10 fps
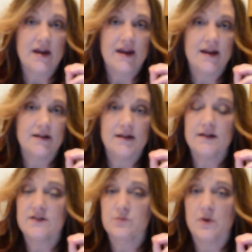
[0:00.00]
and it
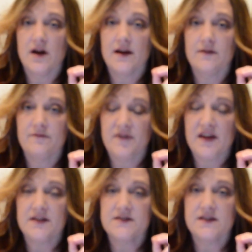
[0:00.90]
is what
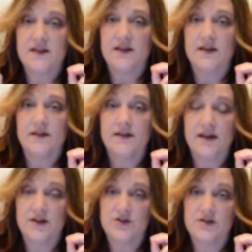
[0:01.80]
feeds the
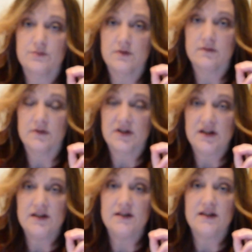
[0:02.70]
Ganges River in
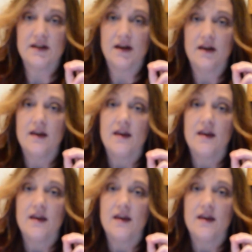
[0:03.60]
India.